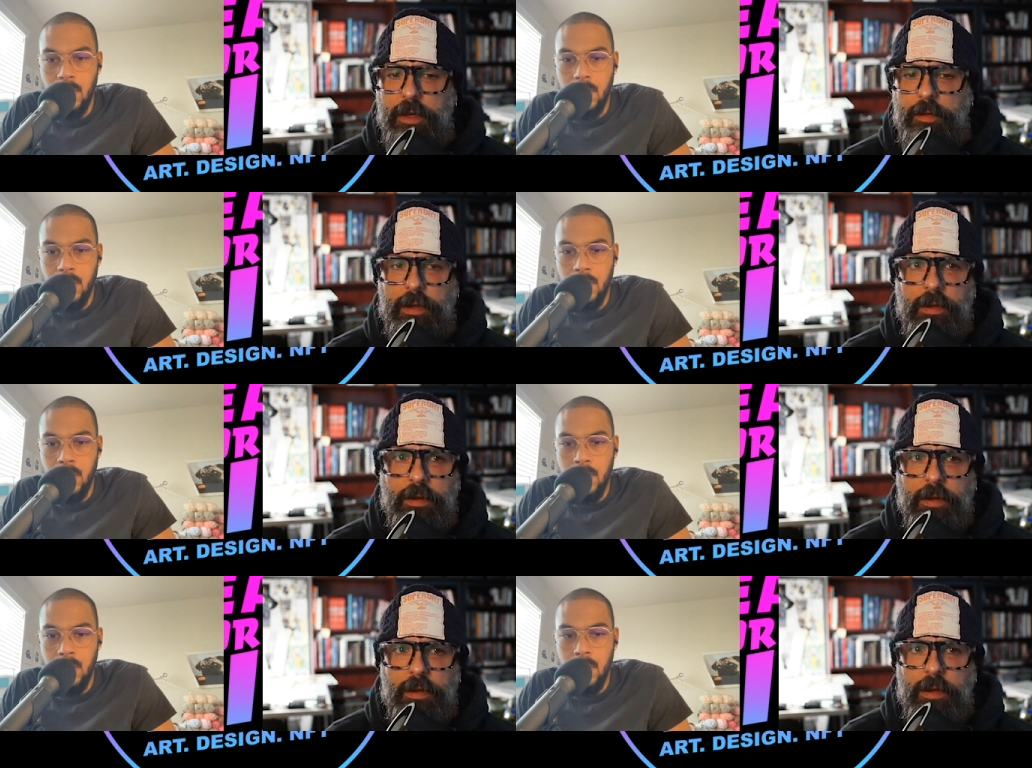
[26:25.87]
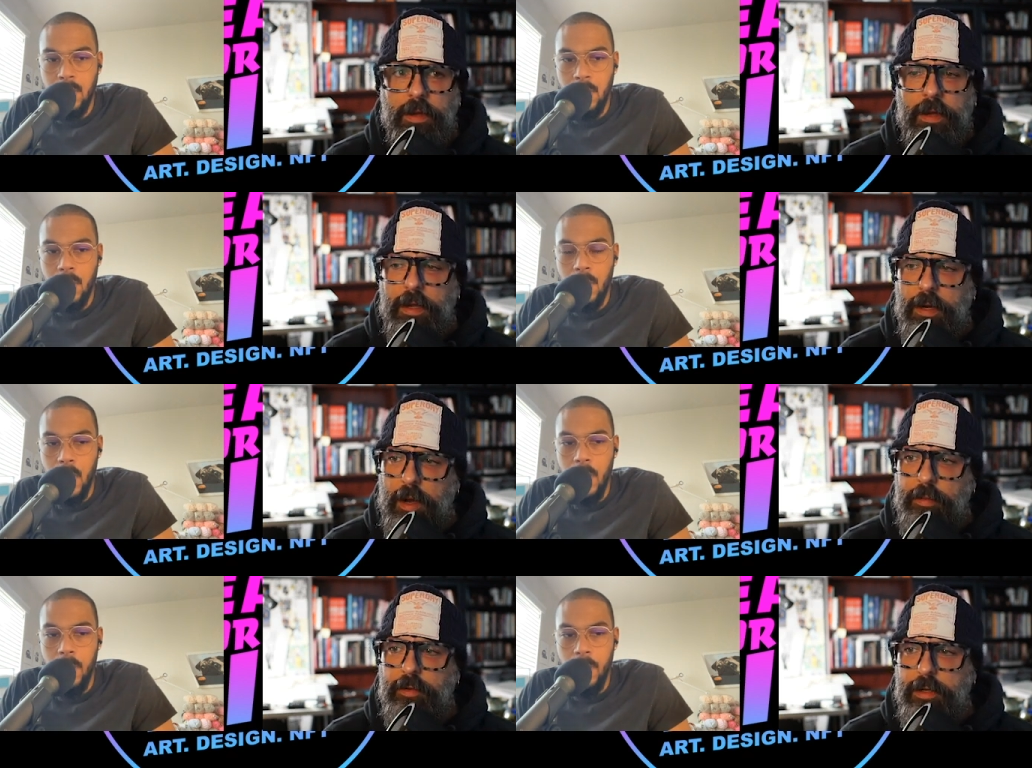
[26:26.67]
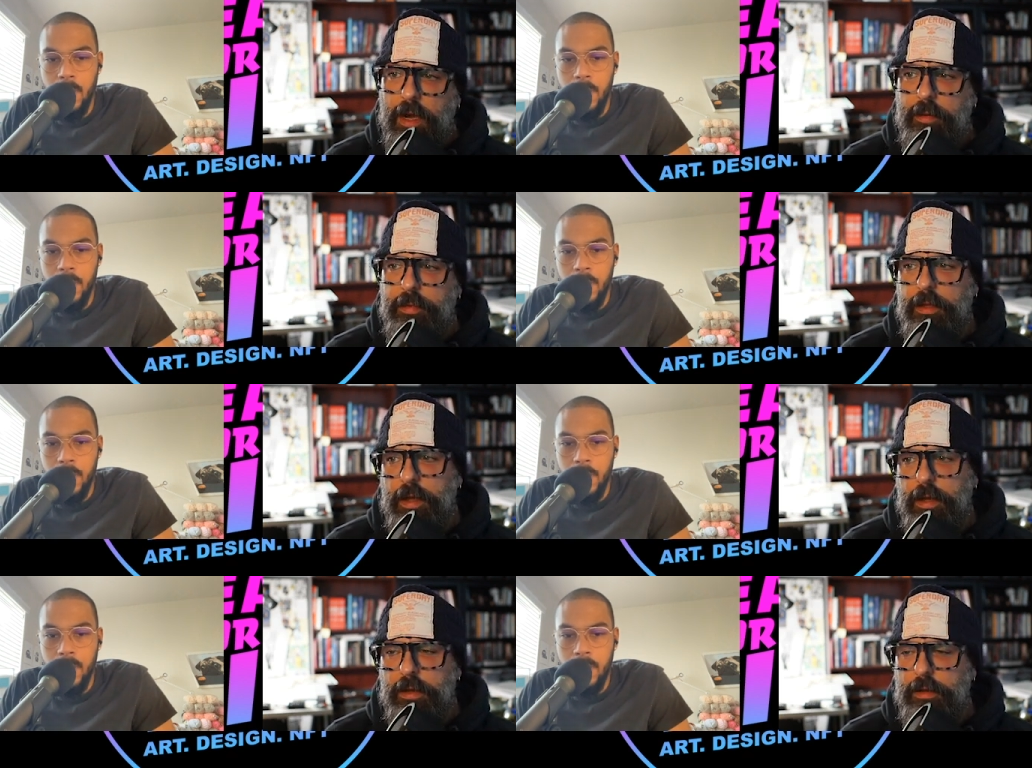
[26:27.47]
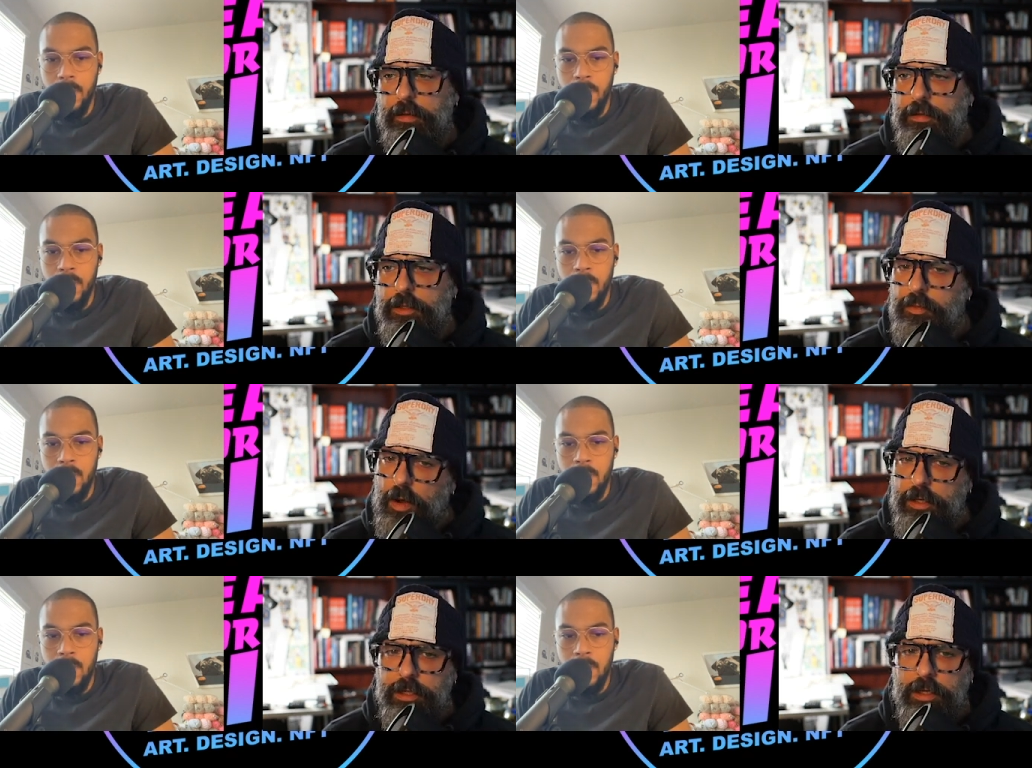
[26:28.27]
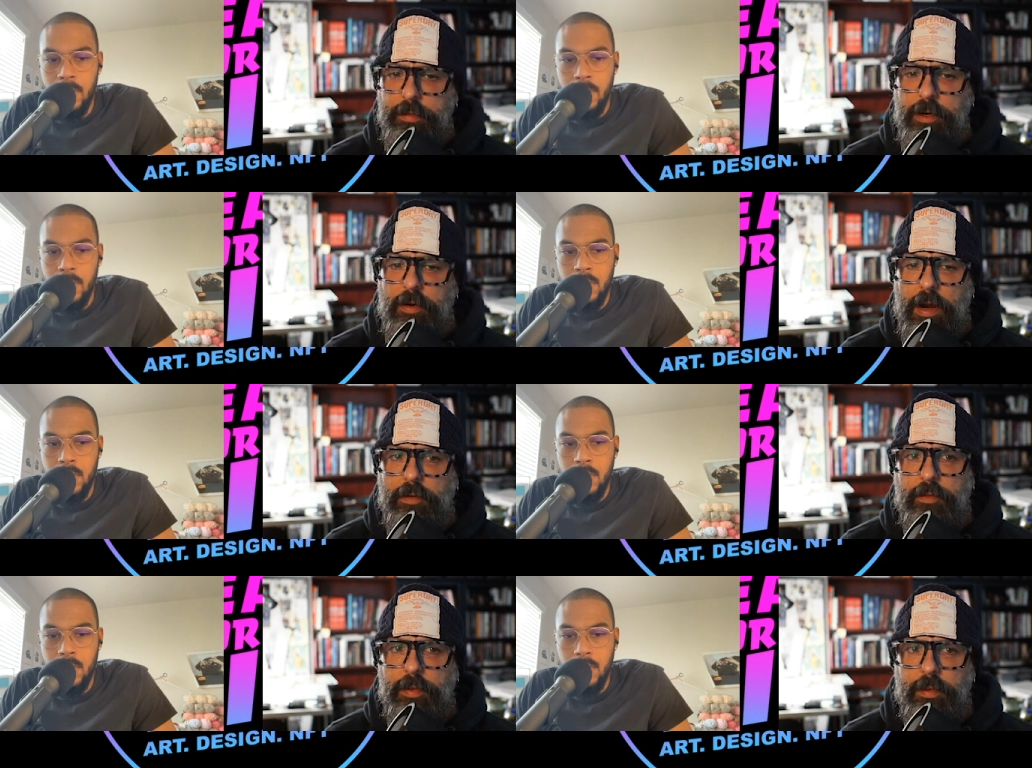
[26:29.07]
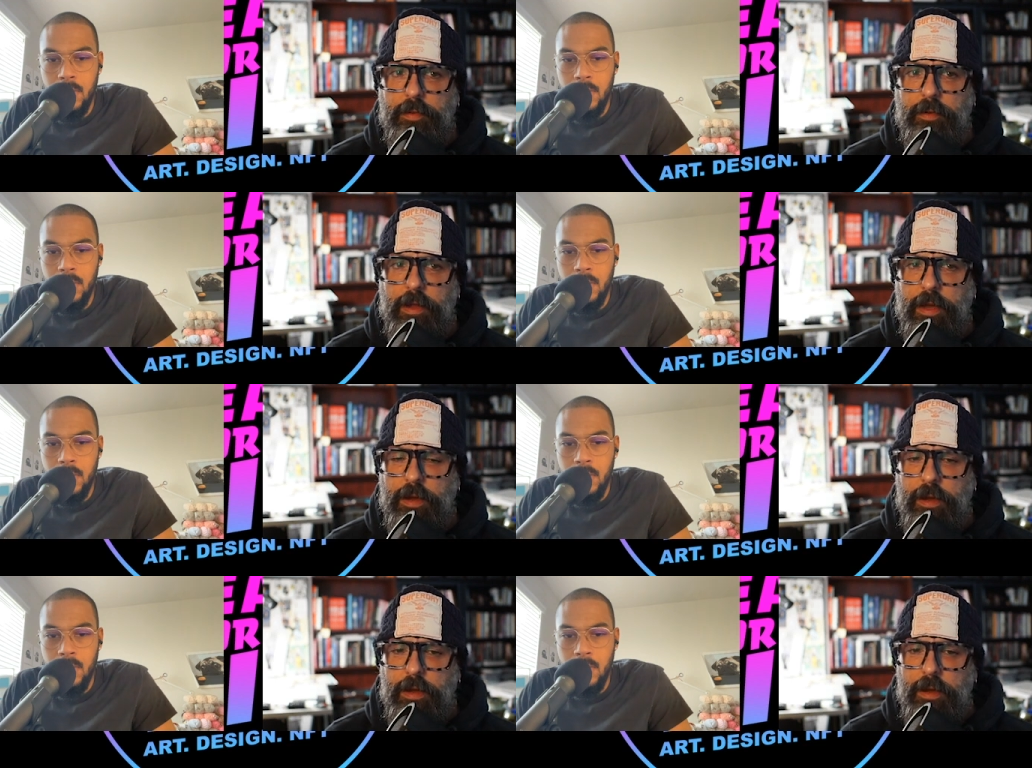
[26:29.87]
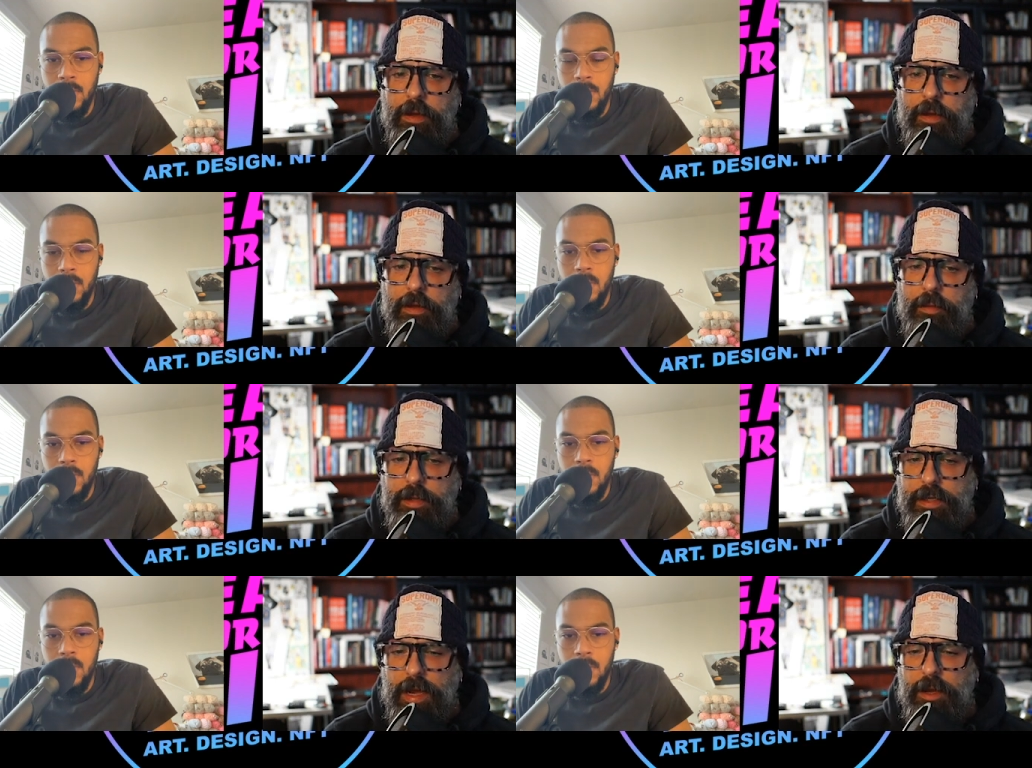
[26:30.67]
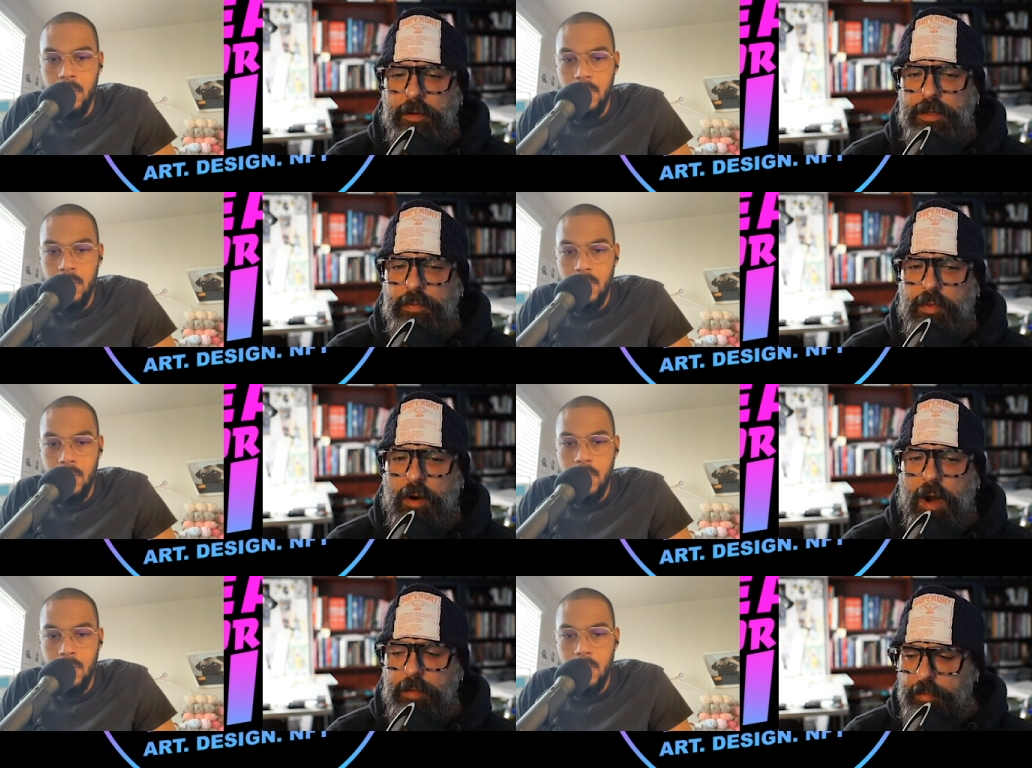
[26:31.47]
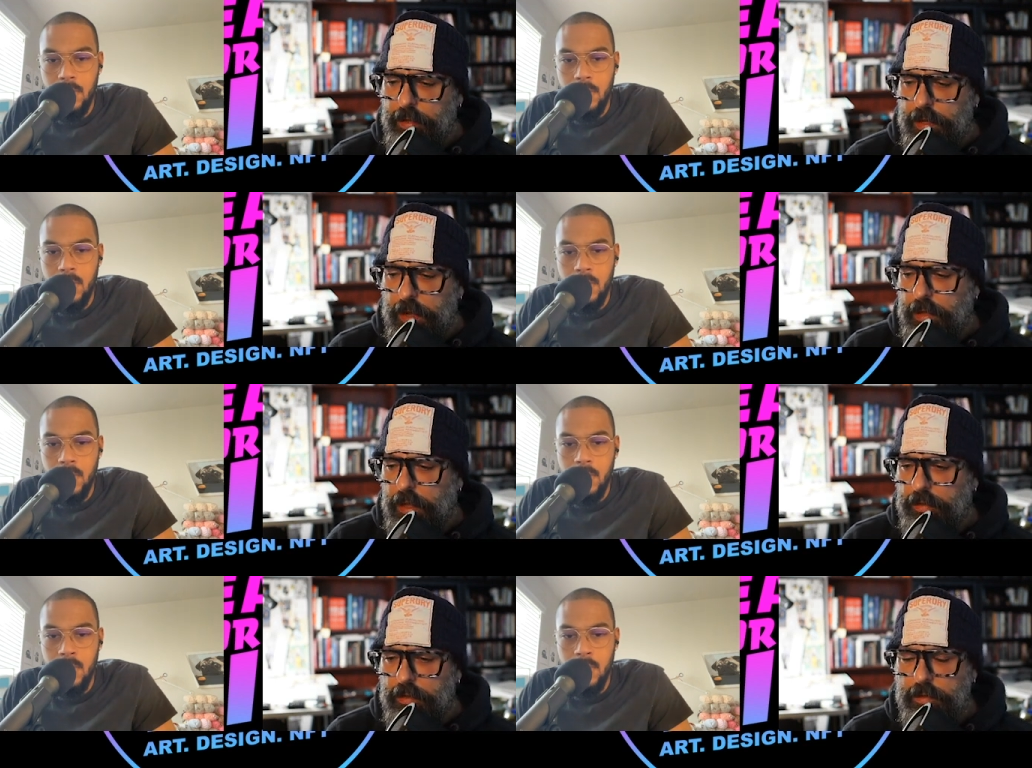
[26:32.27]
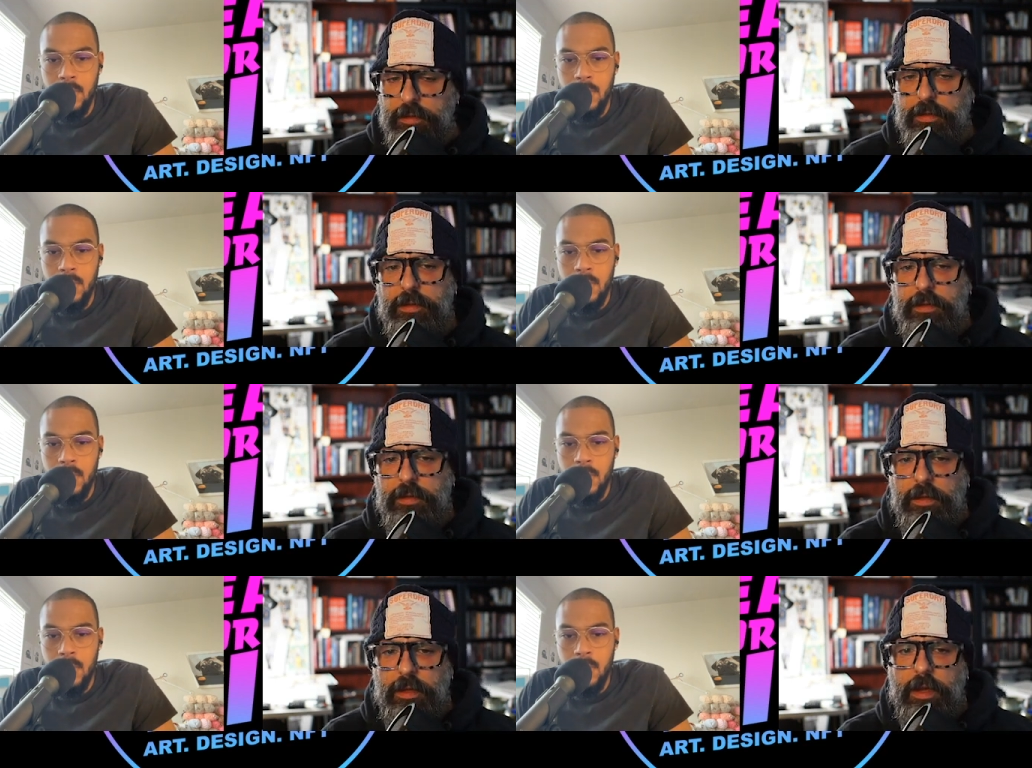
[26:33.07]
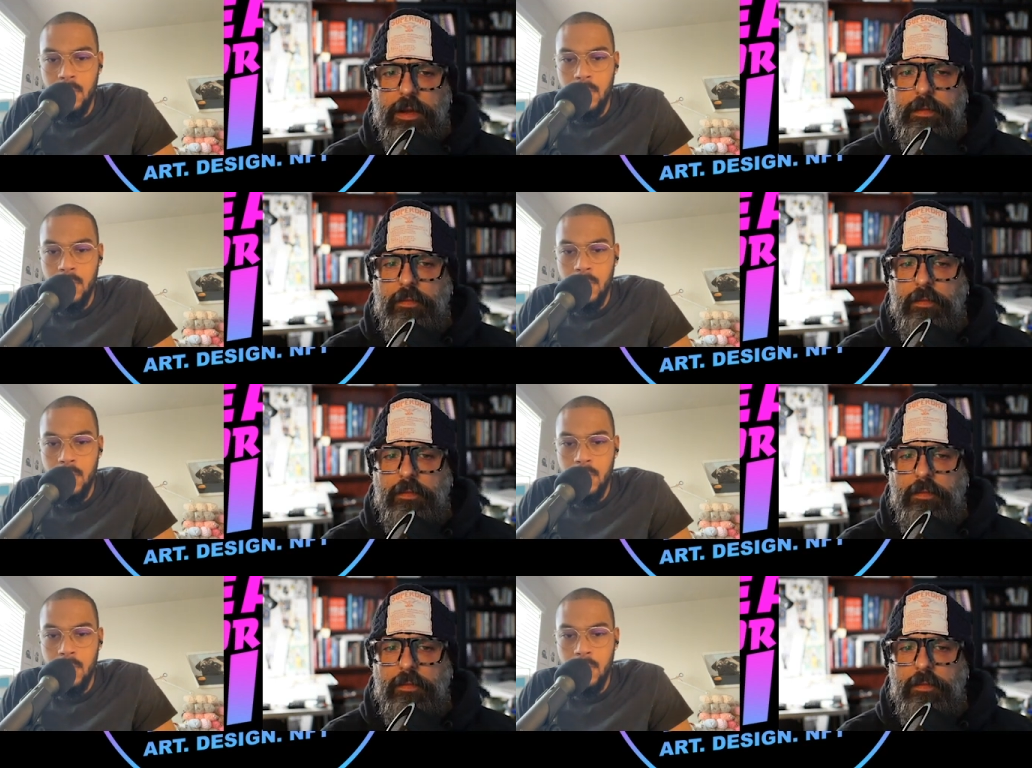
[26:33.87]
Speaker 1: I mean, in yeah. Abu Dhabi, like just watching him interact with people, like Matteo is probably at, at the like